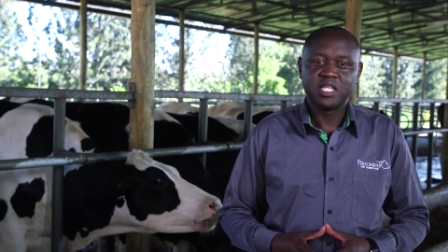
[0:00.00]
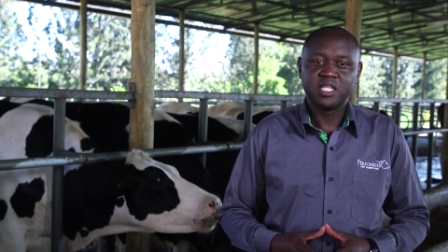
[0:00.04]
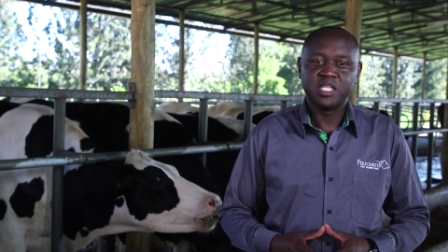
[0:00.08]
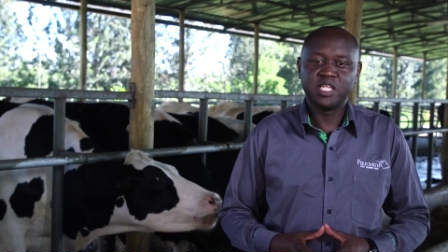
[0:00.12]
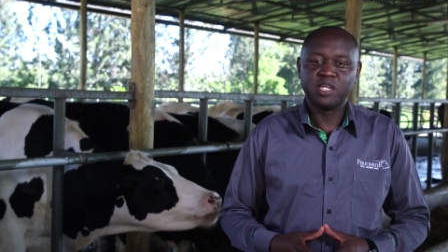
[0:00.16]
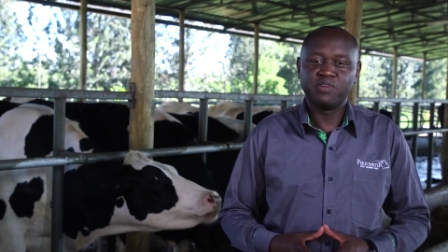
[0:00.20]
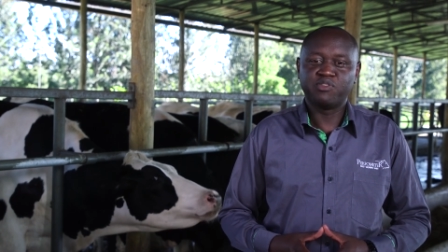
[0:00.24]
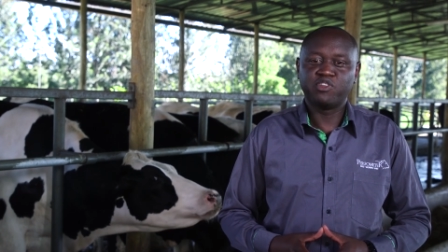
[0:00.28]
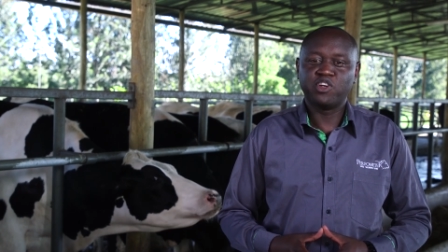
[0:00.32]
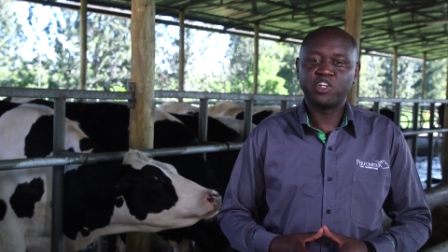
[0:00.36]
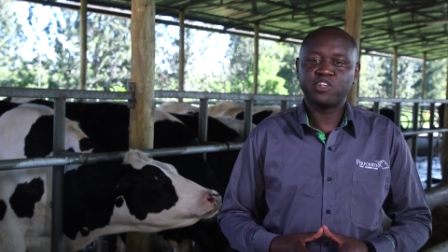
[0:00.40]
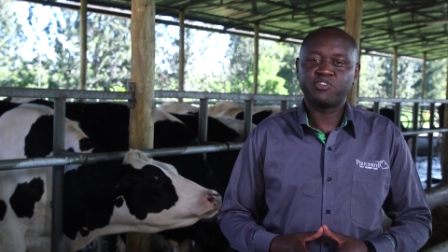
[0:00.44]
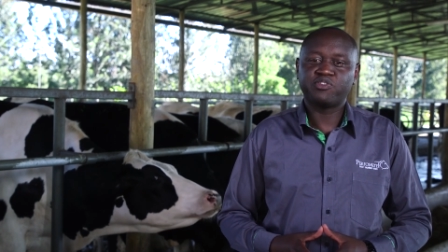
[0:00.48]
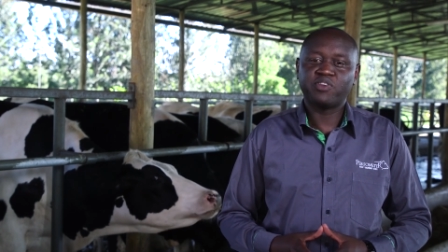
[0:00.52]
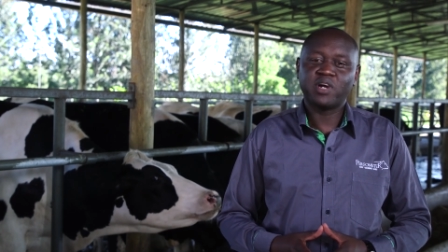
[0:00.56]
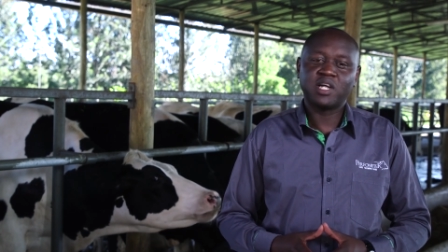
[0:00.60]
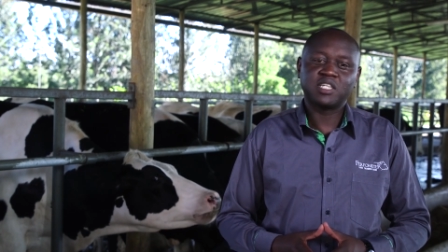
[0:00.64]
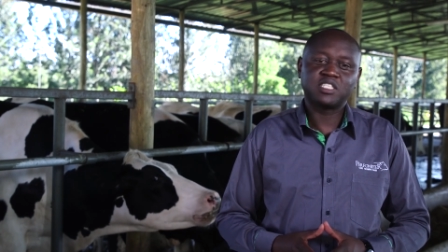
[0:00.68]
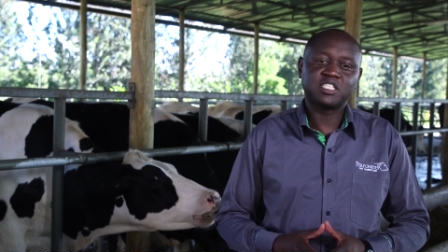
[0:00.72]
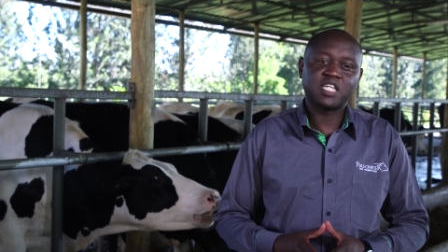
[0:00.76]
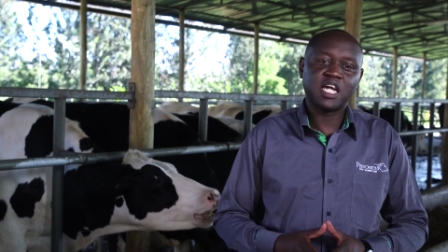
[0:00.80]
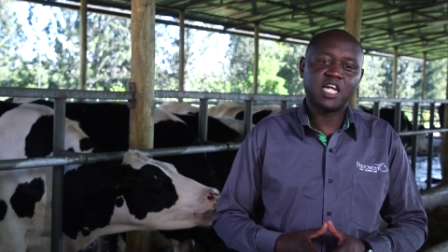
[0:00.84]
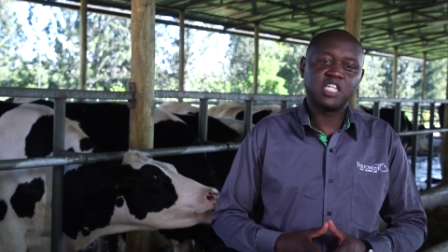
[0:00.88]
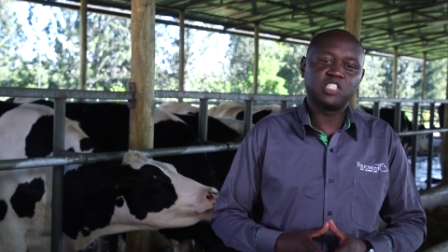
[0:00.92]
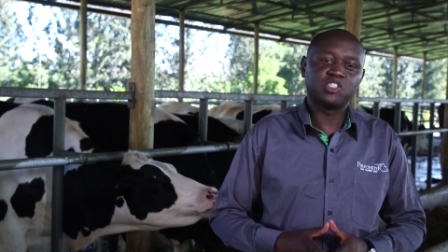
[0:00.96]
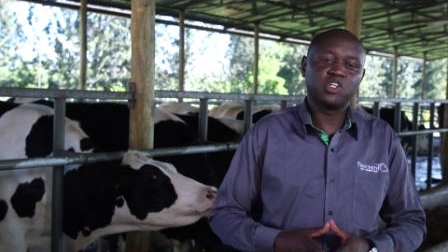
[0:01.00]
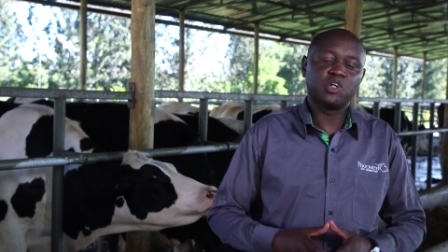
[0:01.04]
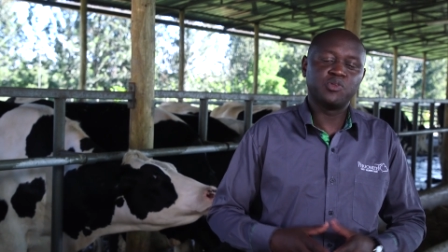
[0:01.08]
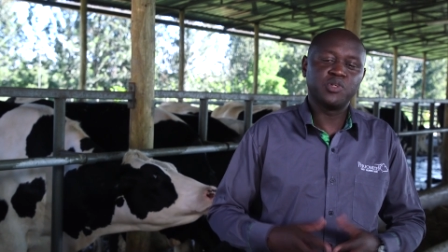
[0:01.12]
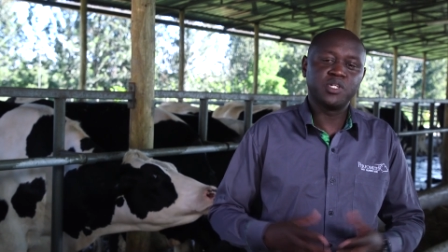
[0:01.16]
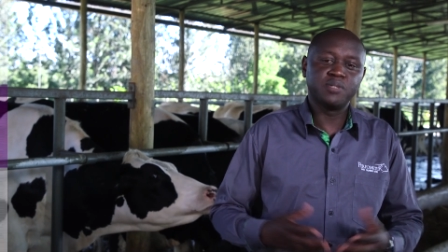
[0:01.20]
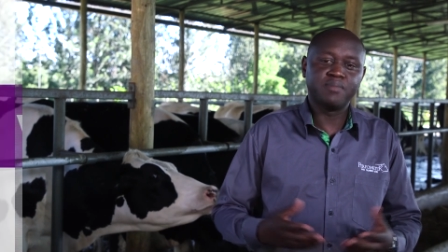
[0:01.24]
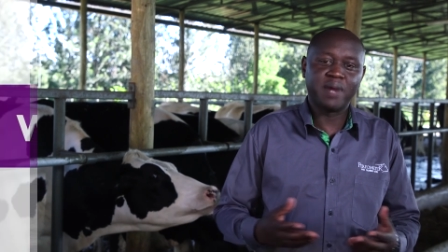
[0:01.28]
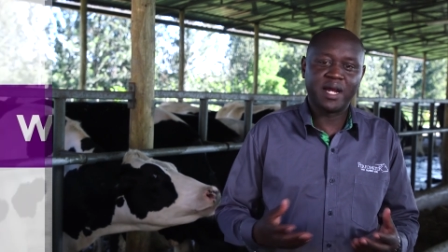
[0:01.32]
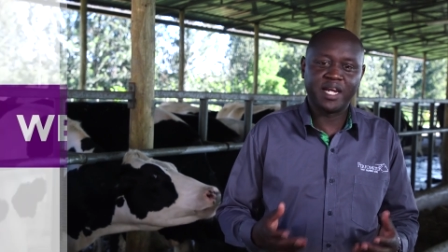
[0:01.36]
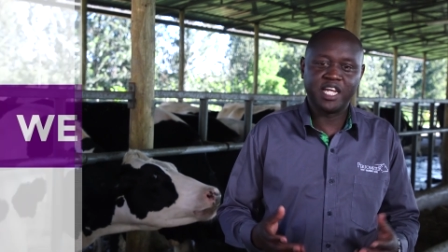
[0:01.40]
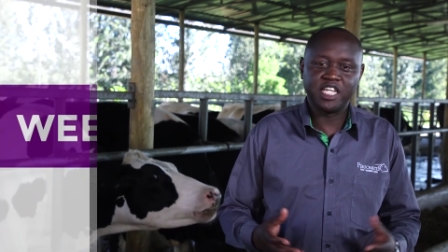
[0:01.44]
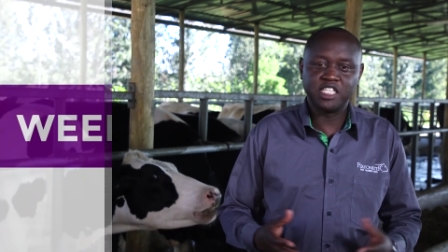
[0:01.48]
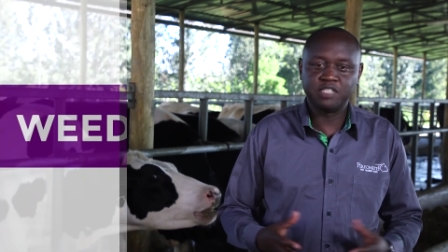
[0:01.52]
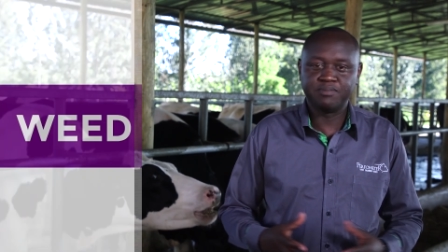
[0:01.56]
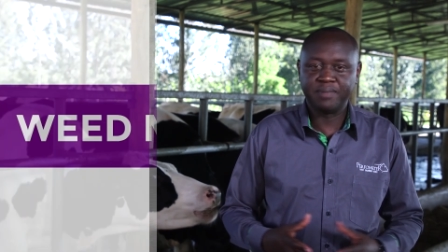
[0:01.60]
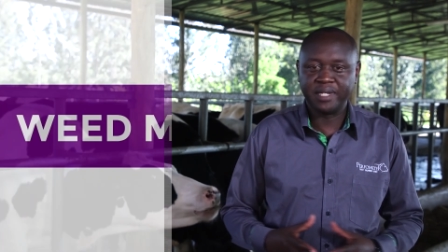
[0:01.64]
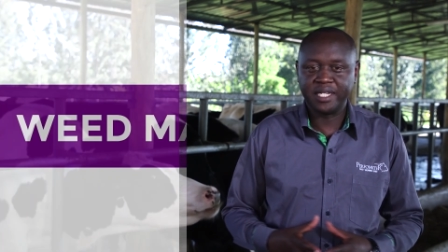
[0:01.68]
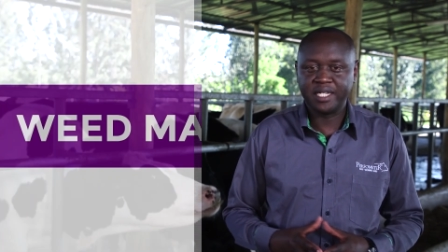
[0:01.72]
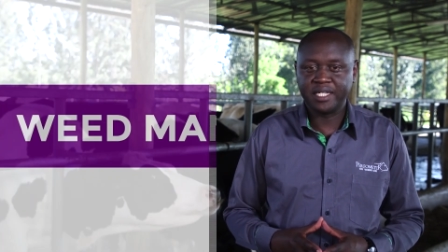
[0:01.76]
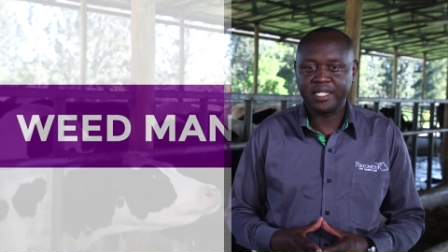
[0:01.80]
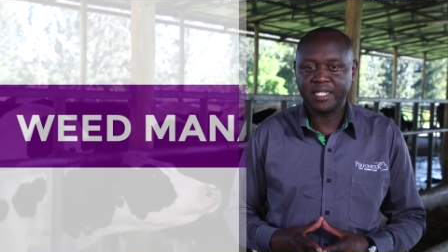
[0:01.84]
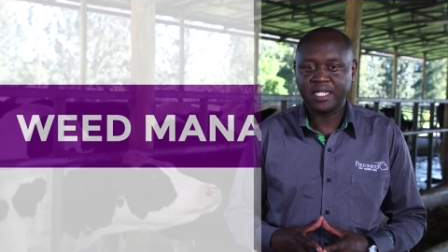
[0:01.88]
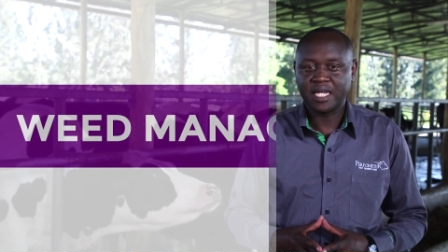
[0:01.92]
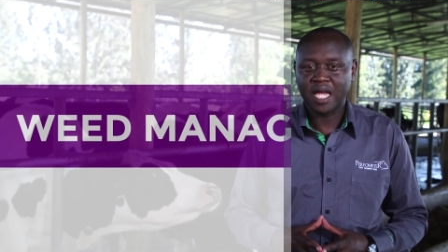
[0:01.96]
The fourth factor is on weed
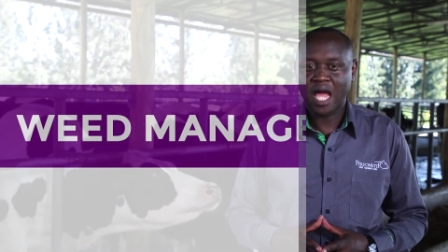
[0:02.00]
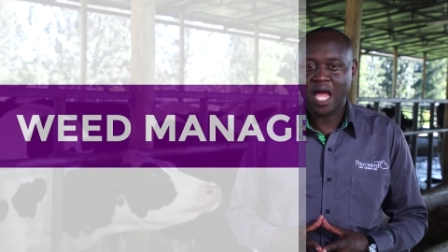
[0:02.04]
management.